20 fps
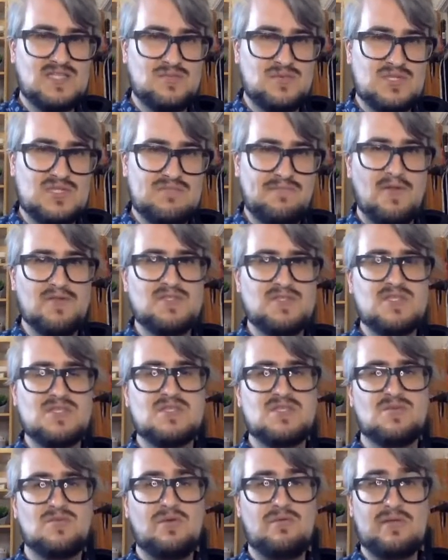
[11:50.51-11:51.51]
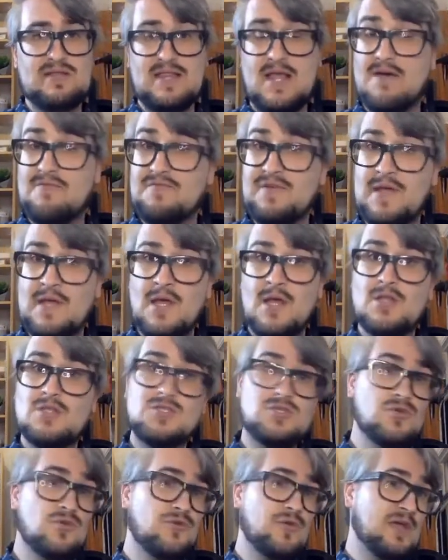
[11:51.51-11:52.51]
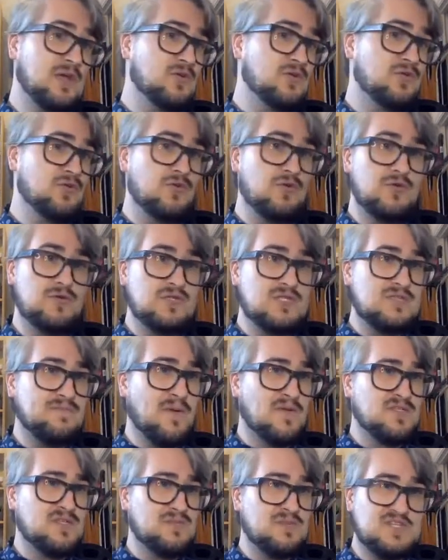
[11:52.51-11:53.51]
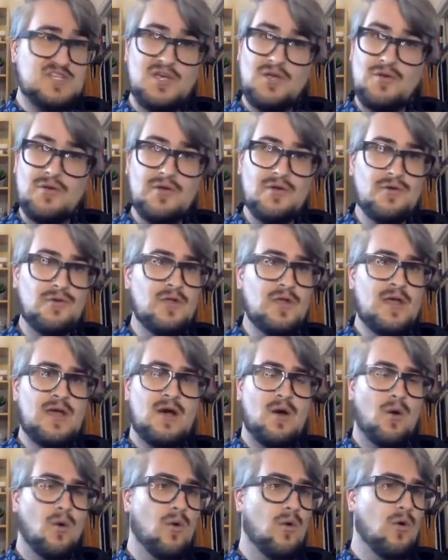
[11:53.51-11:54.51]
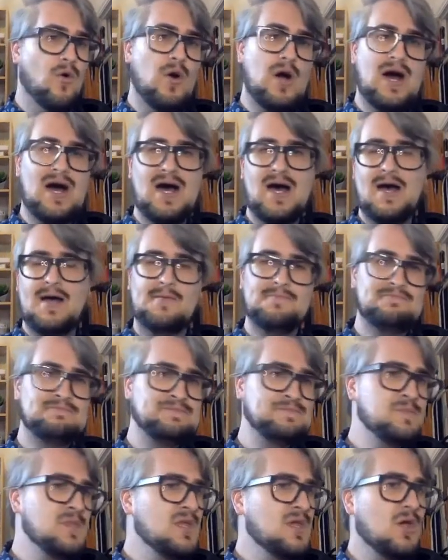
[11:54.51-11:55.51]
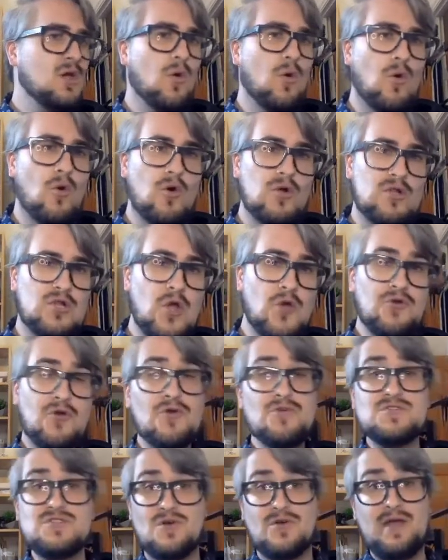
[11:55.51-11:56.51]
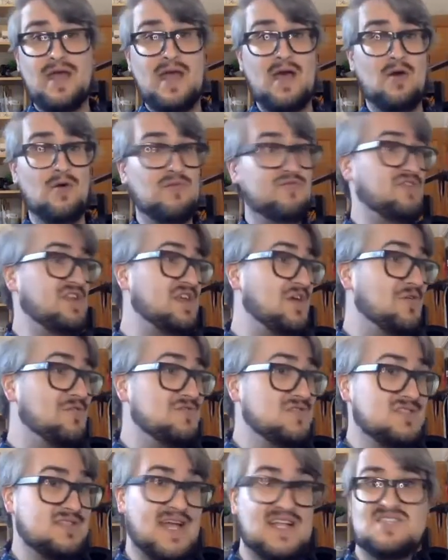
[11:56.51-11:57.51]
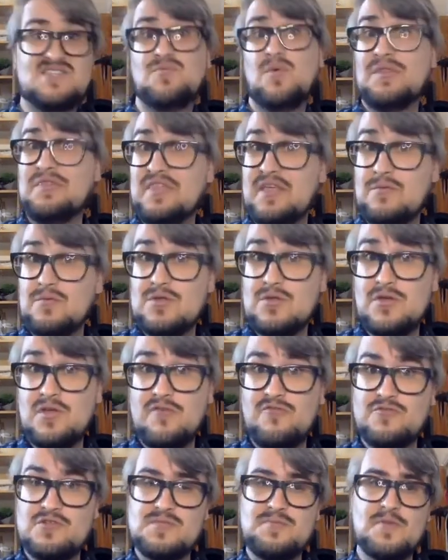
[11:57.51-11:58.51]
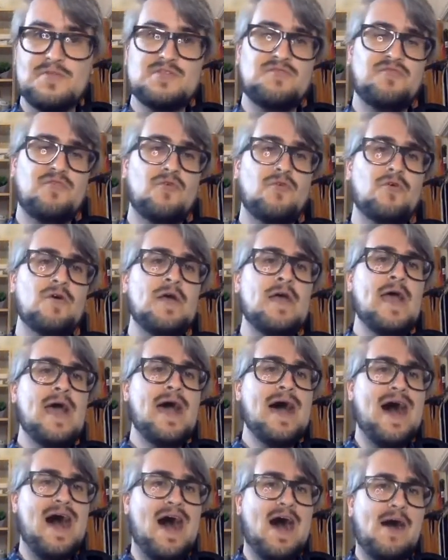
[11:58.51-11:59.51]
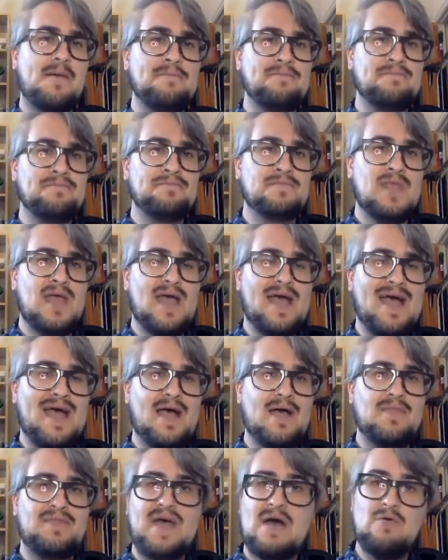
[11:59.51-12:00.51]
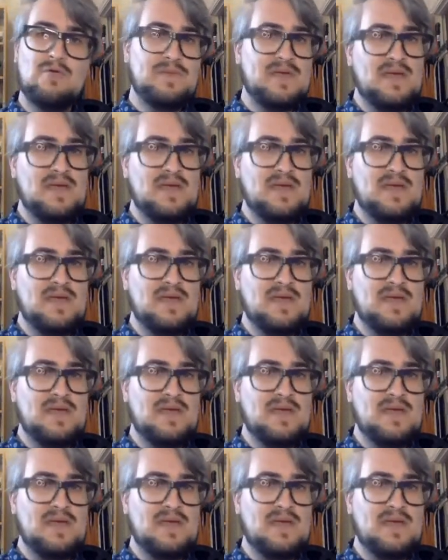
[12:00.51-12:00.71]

with sponsors that we would love to include sponsored material or logos on our videos, that's one thing we're looking for a sponsor for. That would be